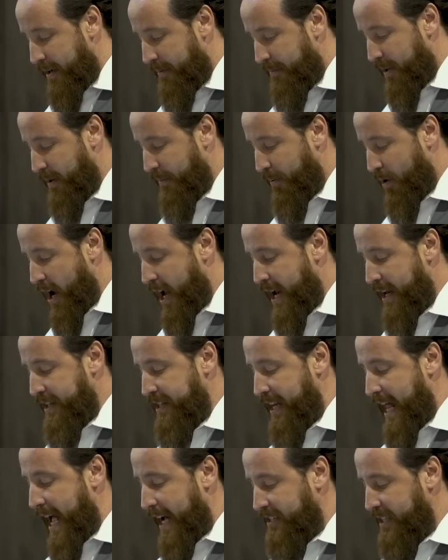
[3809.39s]
But the Bereans
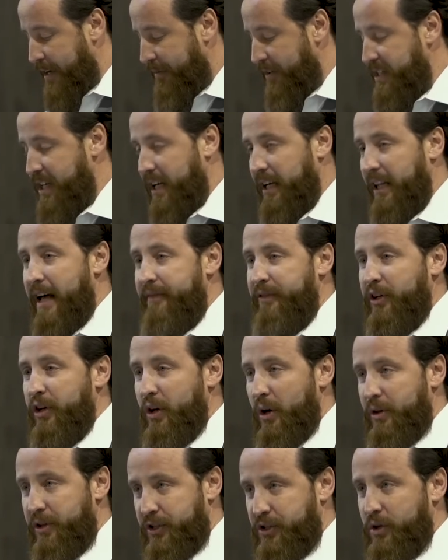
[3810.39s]
in Acts 17:11, you
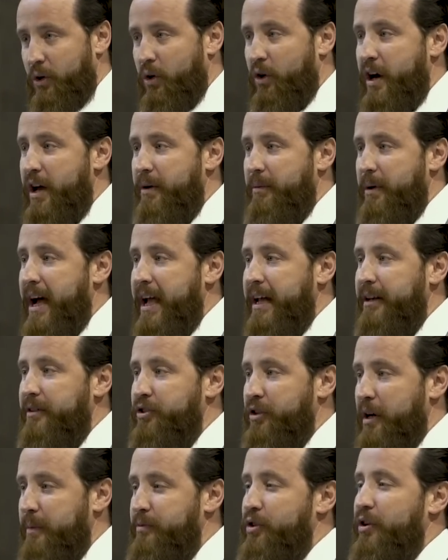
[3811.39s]
know the story, right?
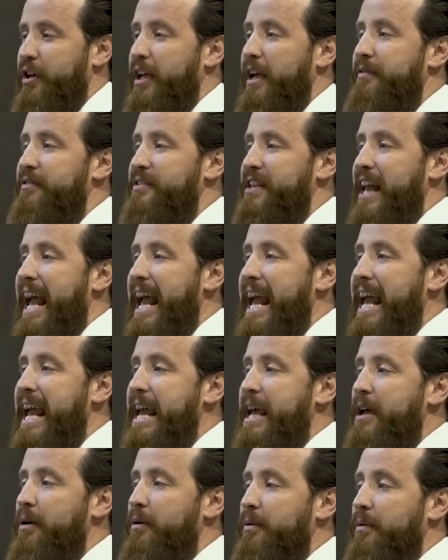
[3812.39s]
Scripture gives
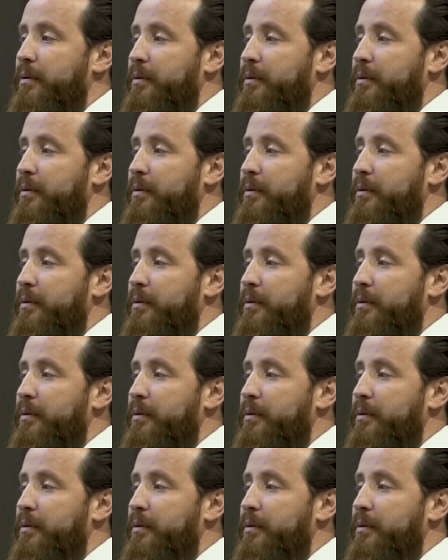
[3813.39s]
a